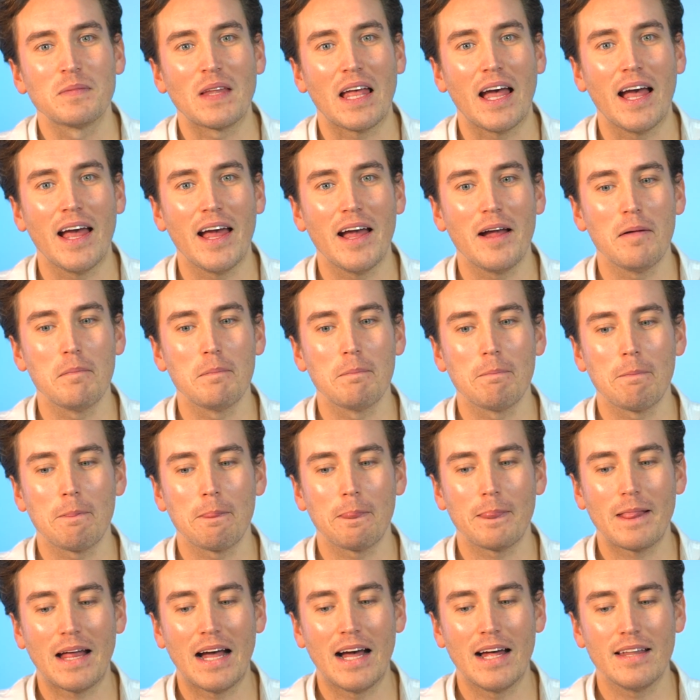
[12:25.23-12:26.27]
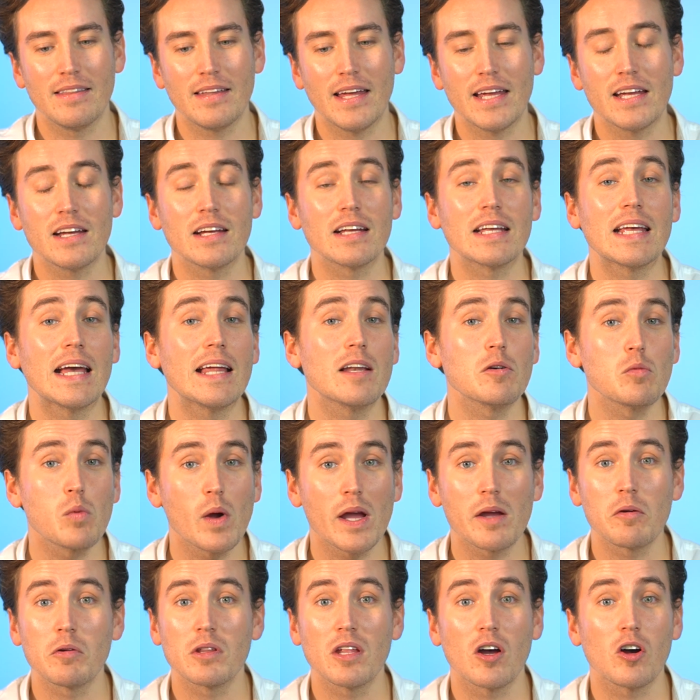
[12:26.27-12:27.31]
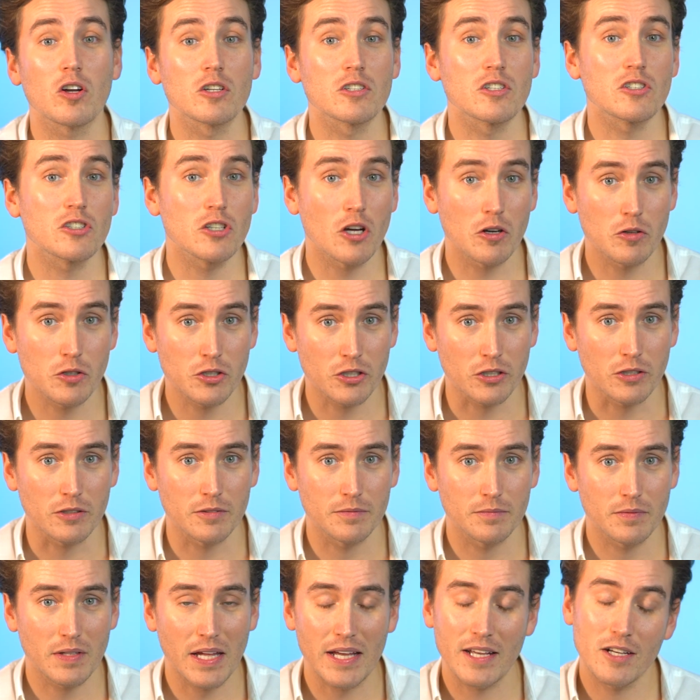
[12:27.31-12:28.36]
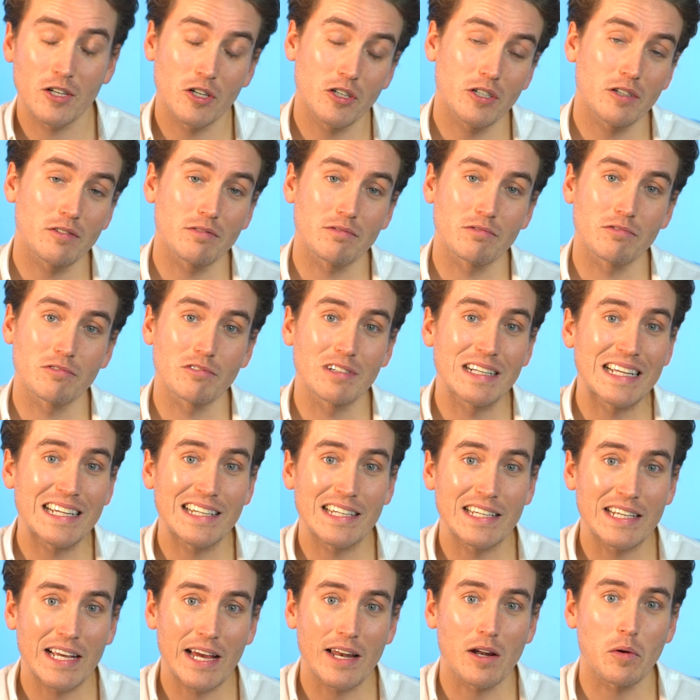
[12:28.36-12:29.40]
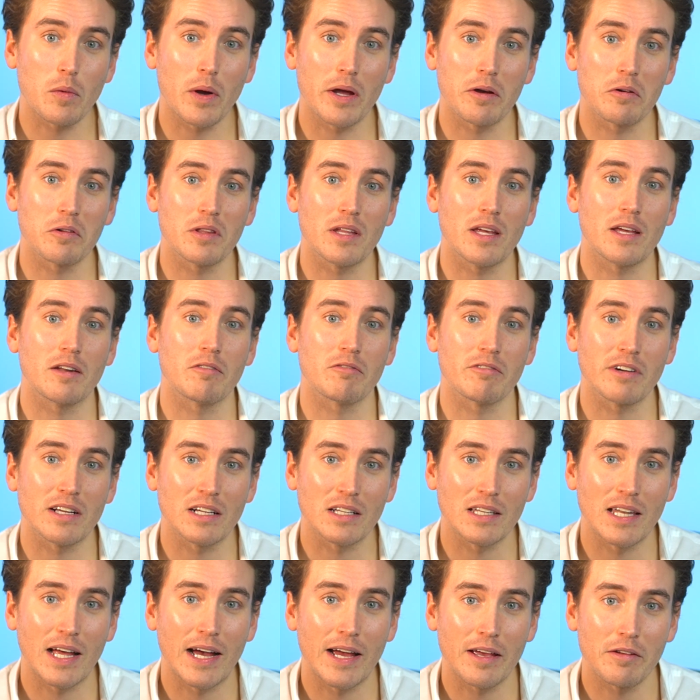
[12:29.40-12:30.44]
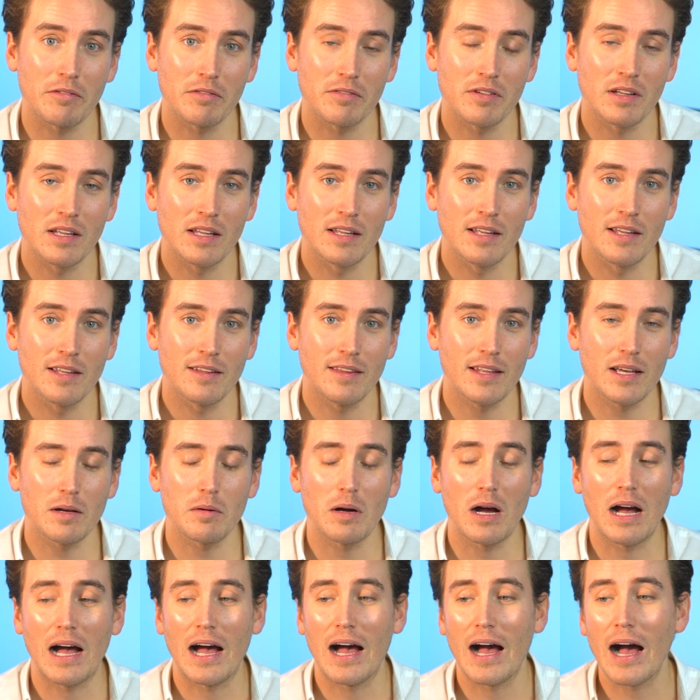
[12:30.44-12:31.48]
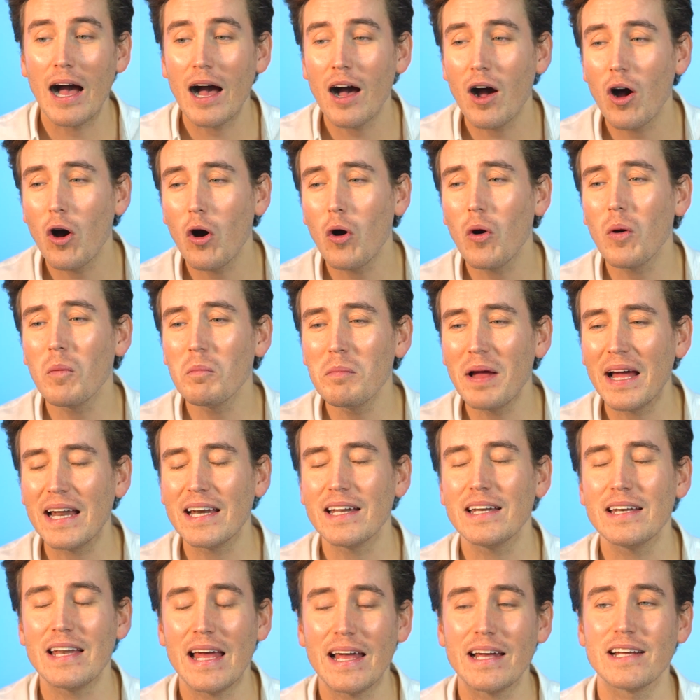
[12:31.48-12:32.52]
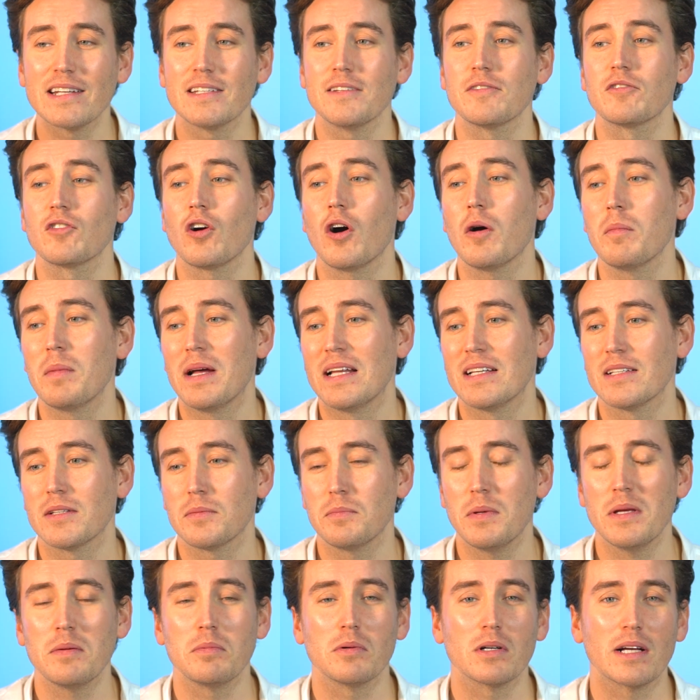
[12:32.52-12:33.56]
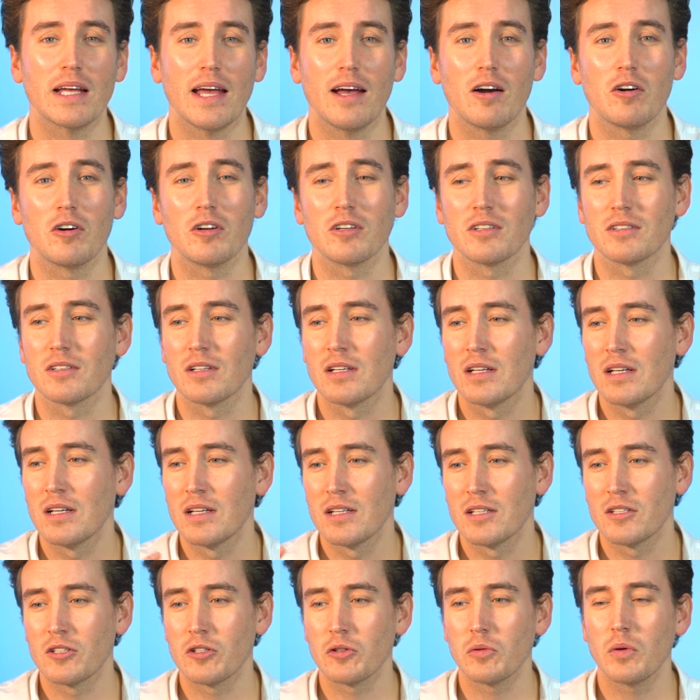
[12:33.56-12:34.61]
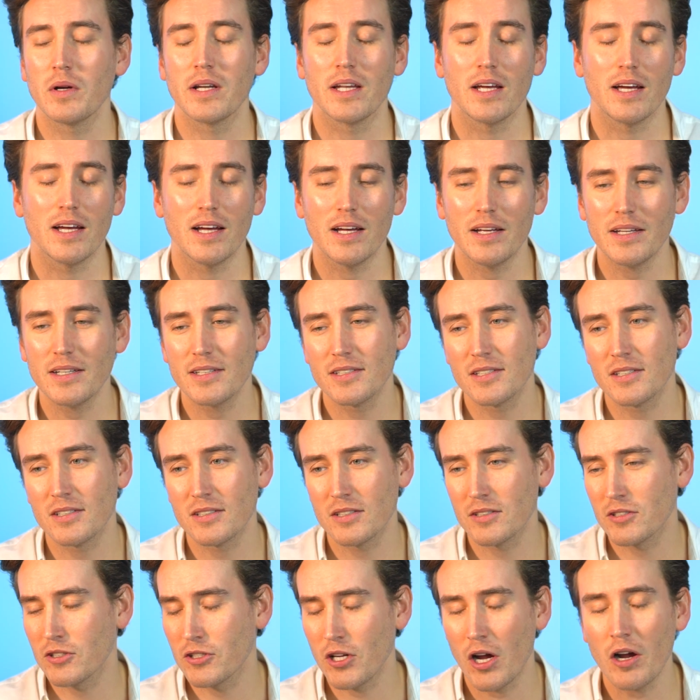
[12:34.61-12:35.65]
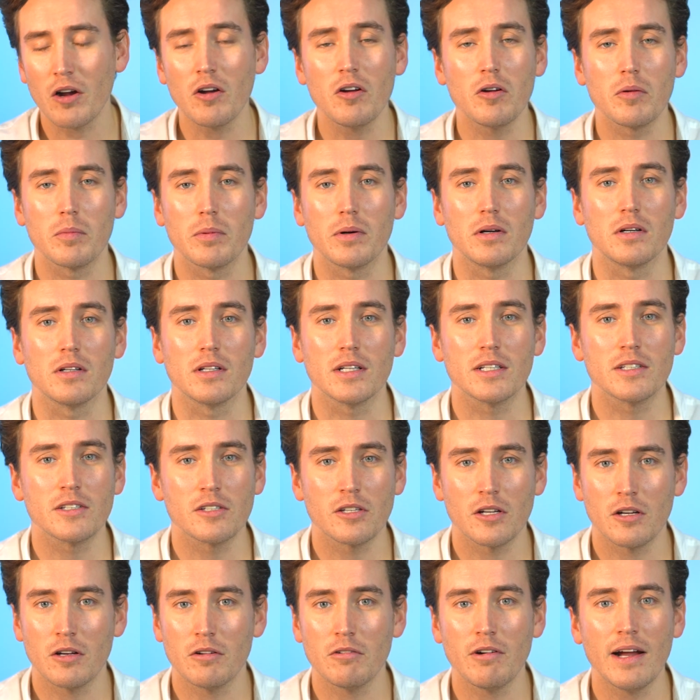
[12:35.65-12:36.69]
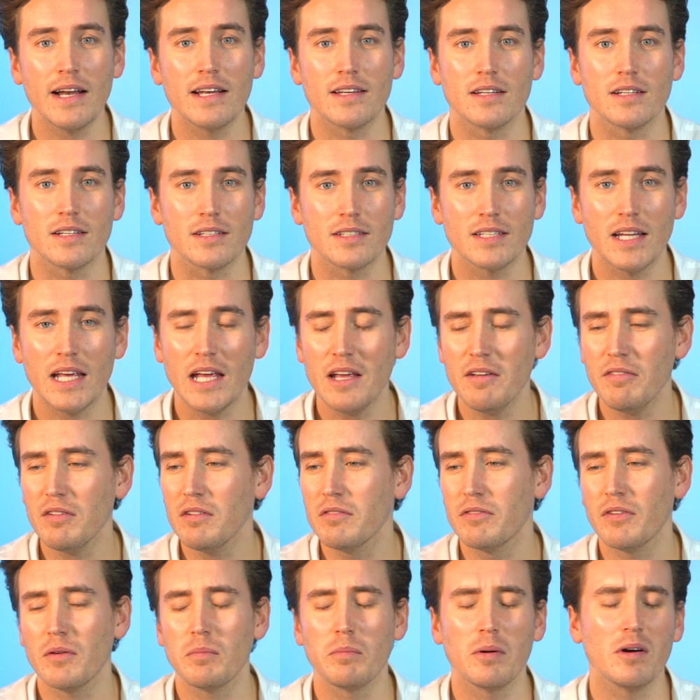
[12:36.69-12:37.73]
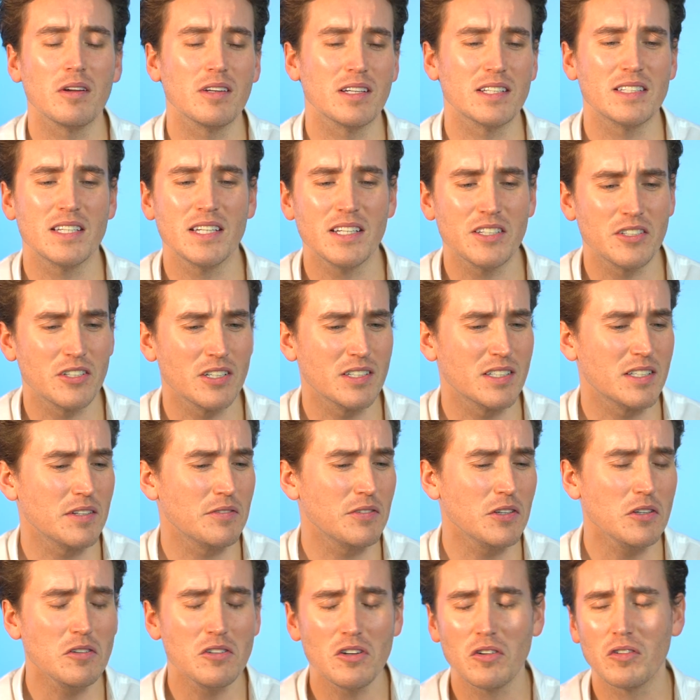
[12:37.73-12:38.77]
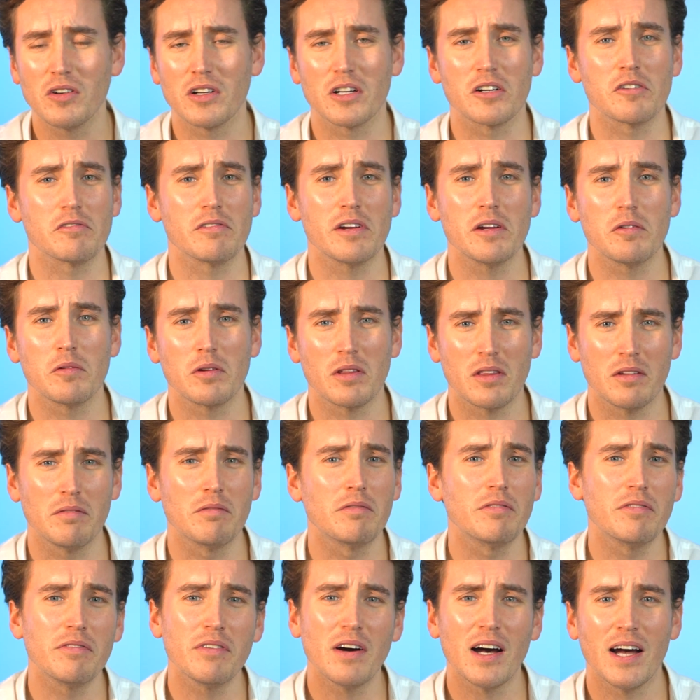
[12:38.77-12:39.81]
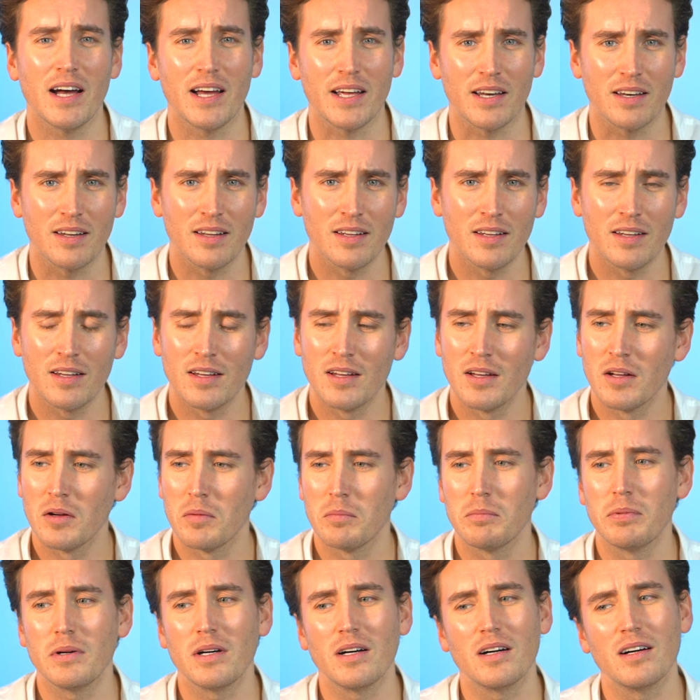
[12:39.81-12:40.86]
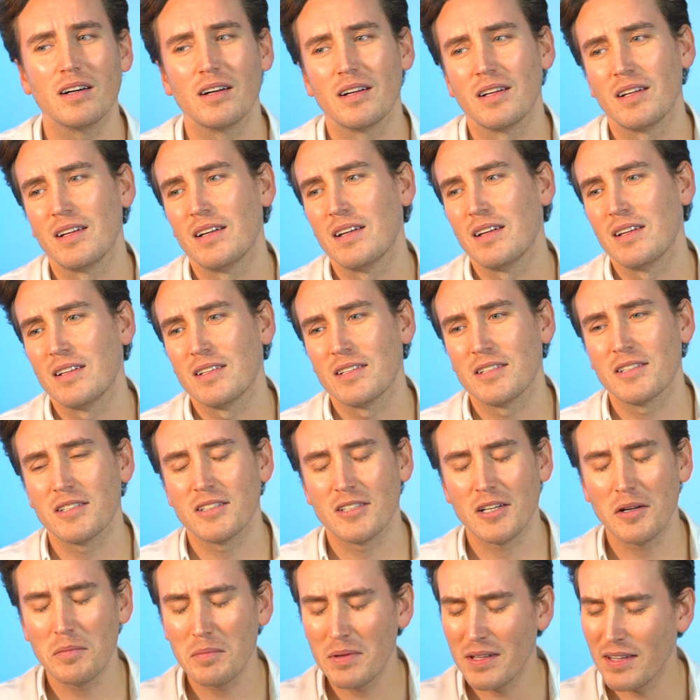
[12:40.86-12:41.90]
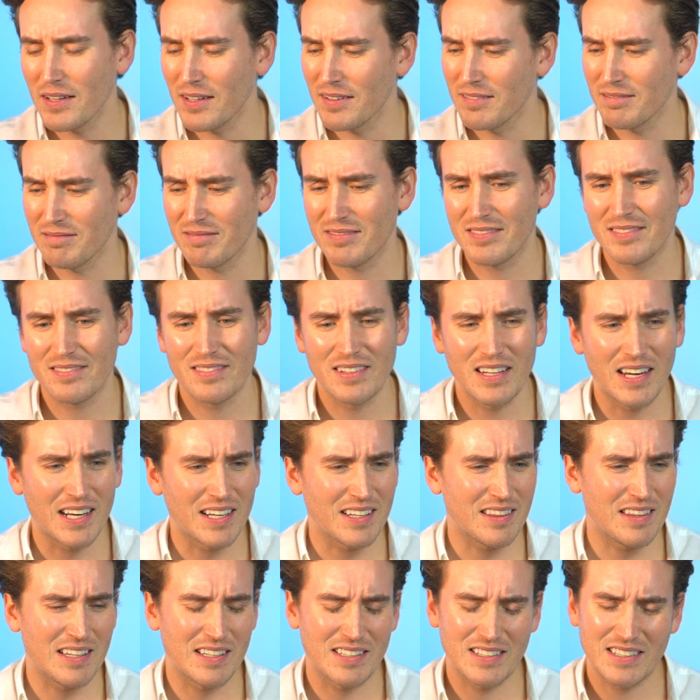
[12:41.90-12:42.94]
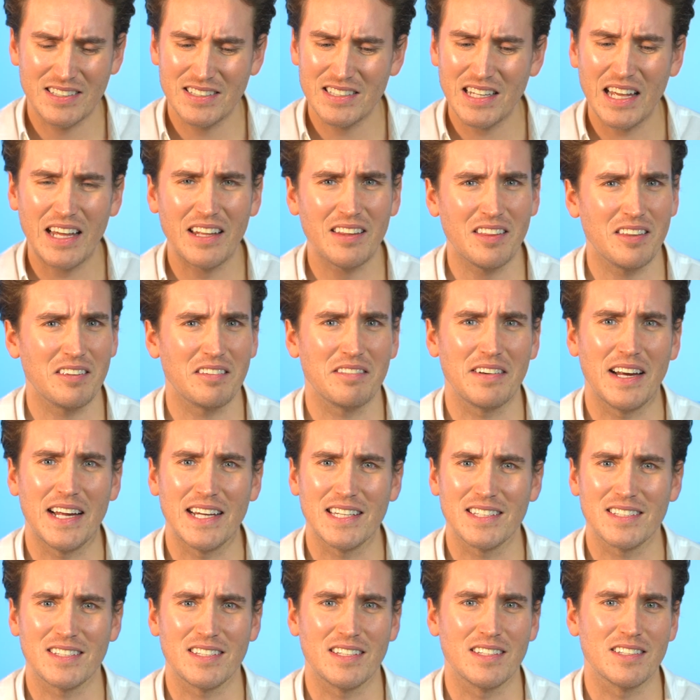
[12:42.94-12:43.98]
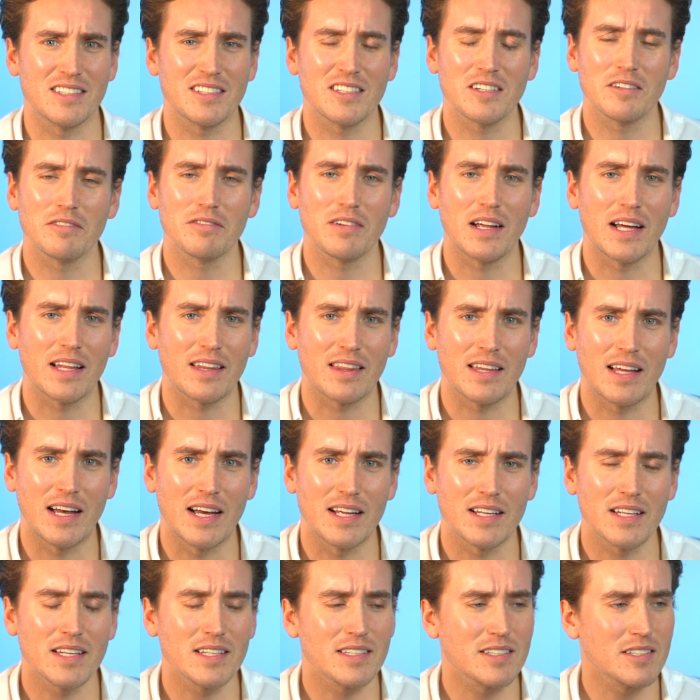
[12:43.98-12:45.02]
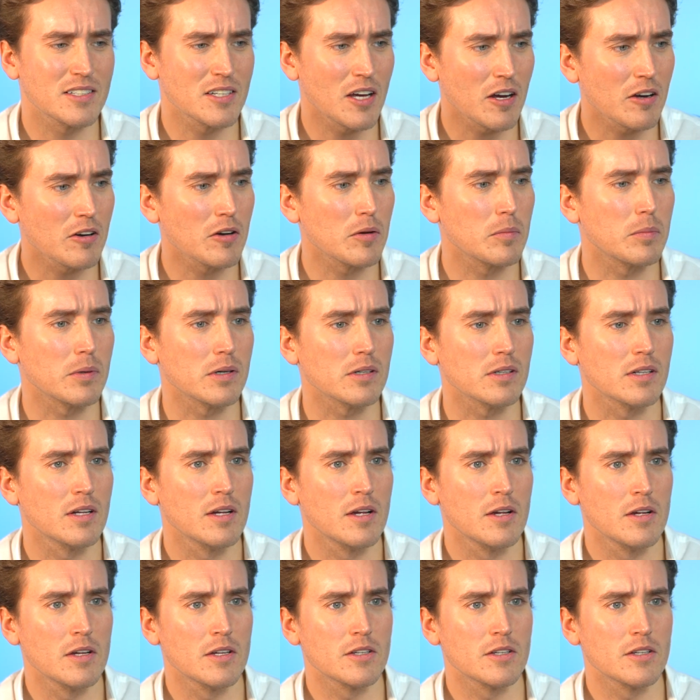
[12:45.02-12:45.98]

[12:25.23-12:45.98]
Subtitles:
And they can get away with it on social. They couldn't really get away with it in real life. Think about how many negative comments people get on Twitter. It's terrible. It's horrendous. Even for politicians, if you don't agree with them, fine. But some of the death threats and stuff like that, it's terrible.